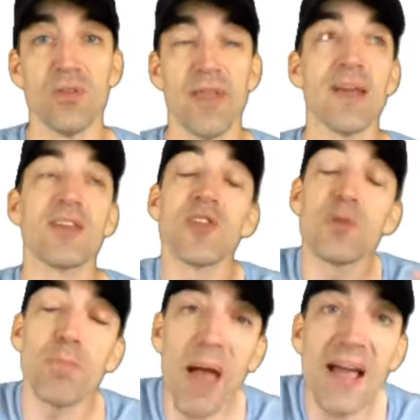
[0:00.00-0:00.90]
They
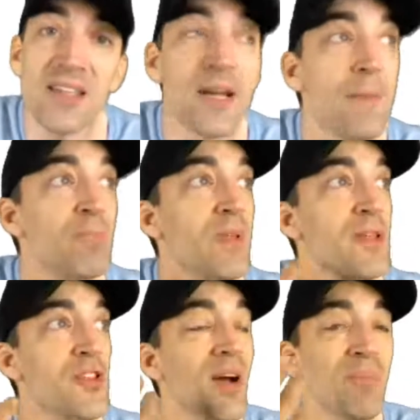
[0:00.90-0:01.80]
expect
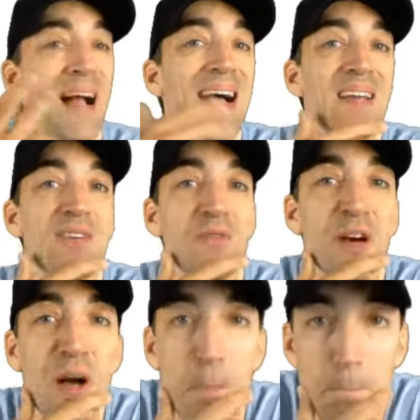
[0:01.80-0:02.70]
some kind of
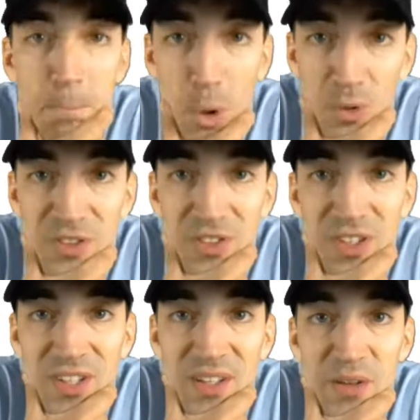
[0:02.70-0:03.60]
bolt
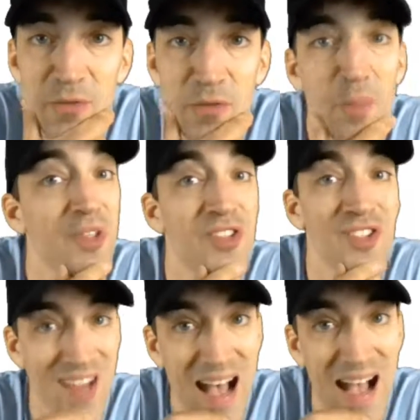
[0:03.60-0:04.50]
from the
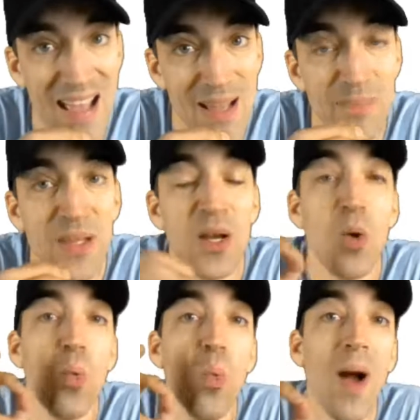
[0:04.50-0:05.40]
sky.
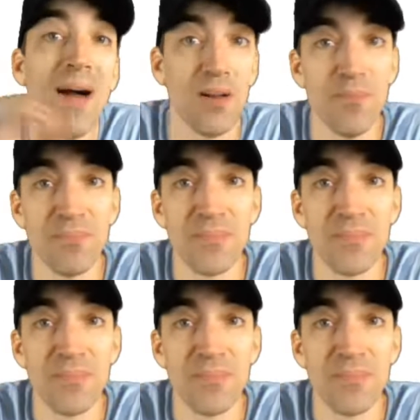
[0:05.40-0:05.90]
Well,